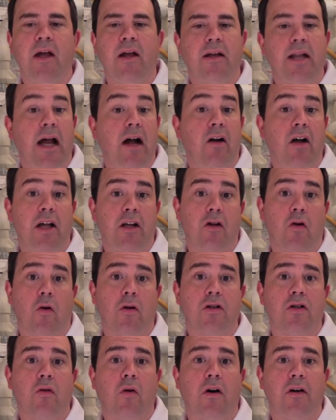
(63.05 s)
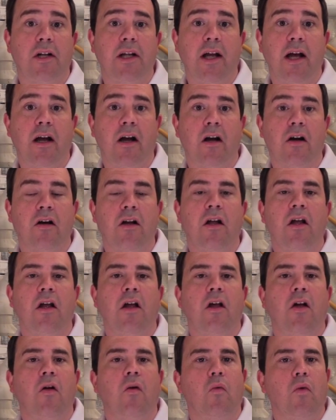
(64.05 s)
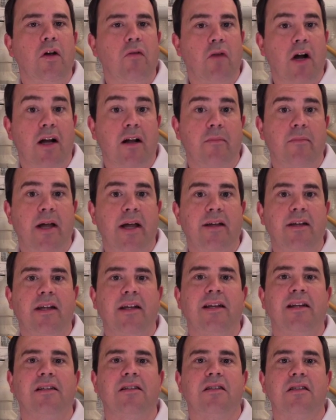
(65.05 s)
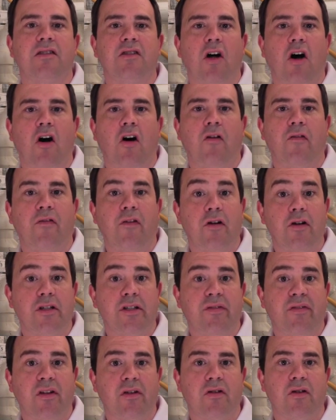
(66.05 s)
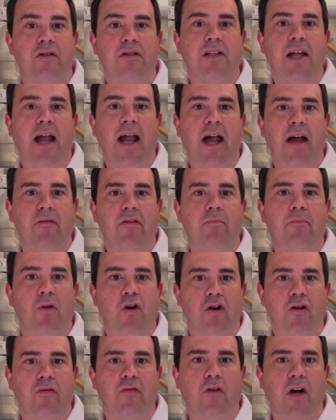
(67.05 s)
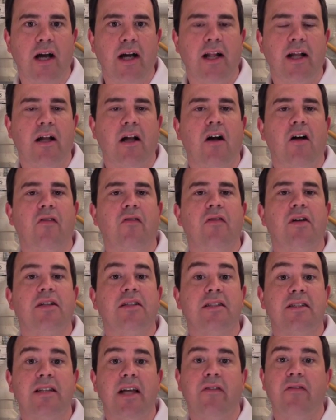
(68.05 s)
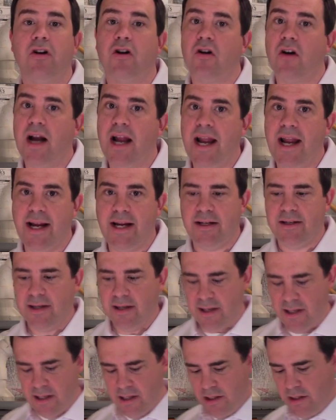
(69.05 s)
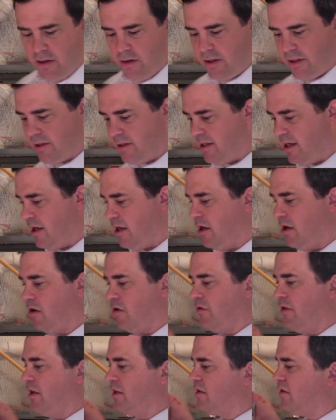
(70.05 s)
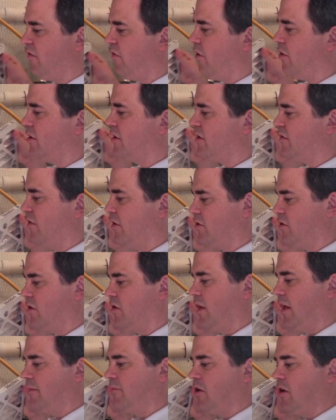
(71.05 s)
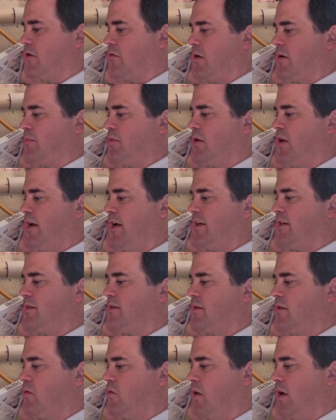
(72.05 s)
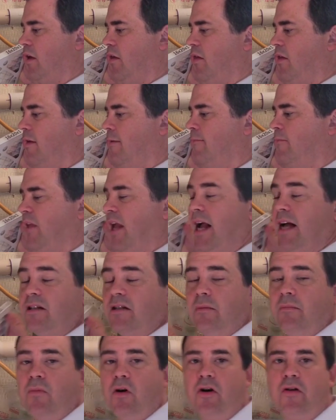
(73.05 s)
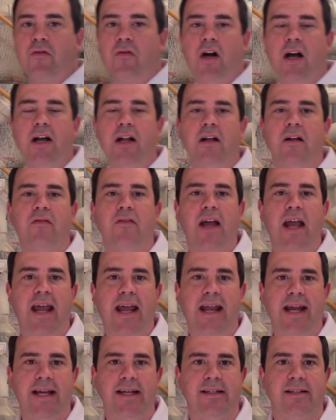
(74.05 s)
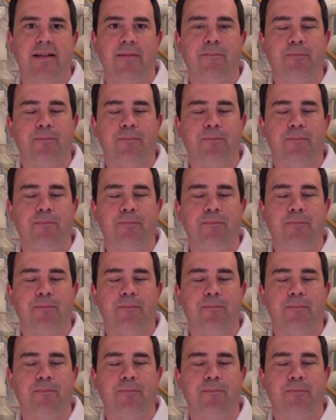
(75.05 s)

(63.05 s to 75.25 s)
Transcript: Now at York's Quality Air, we recommend and install furnace filters that have a MERV rating of 7 or 8. You can see here this furnace filter that I'm going to replace with has a MERV rating of 8.